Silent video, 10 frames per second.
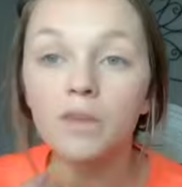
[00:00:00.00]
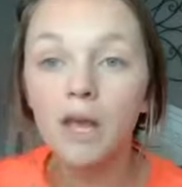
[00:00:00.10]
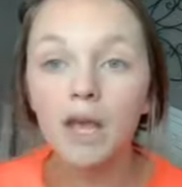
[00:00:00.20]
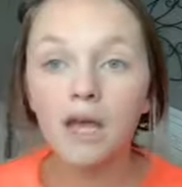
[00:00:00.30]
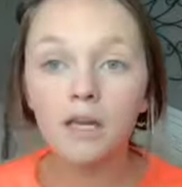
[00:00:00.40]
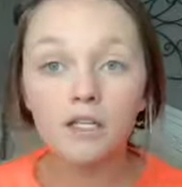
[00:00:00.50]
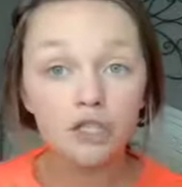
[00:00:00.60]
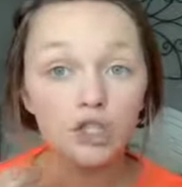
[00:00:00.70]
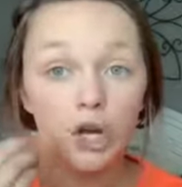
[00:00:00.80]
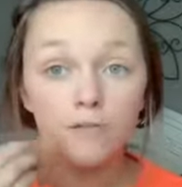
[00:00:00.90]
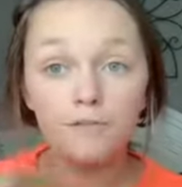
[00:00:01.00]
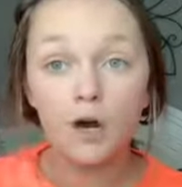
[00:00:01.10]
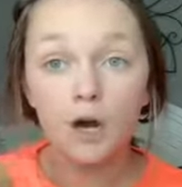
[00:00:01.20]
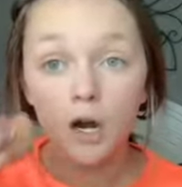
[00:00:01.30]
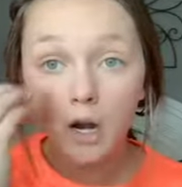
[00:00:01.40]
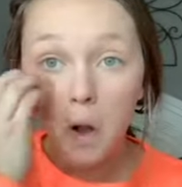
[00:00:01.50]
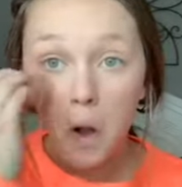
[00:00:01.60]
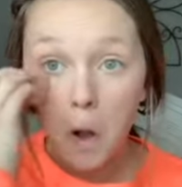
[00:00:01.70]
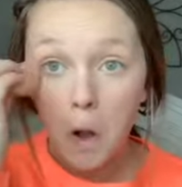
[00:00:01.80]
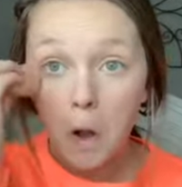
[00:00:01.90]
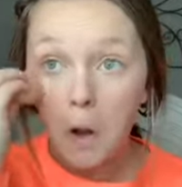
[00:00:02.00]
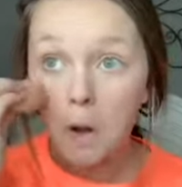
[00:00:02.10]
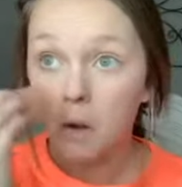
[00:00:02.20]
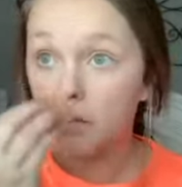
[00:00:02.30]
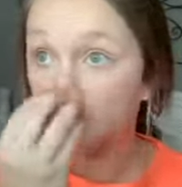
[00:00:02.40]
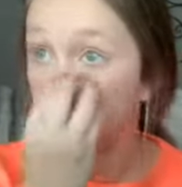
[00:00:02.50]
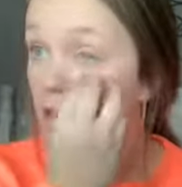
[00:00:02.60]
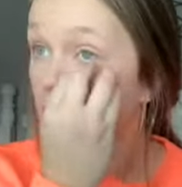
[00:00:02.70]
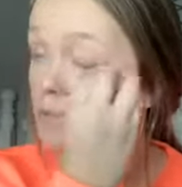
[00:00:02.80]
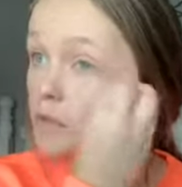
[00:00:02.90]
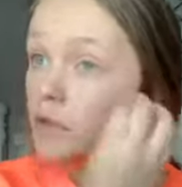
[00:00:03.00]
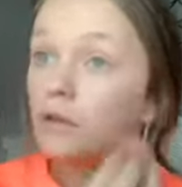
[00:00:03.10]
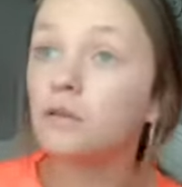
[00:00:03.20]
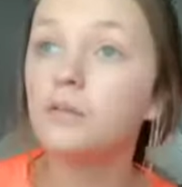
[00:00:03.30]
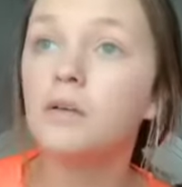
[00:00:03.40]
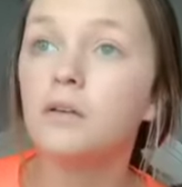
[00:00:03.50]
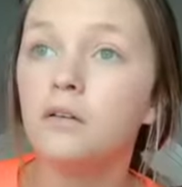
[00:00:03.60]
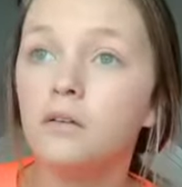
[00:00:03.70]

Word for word: And so far, let me tap this out a little bit.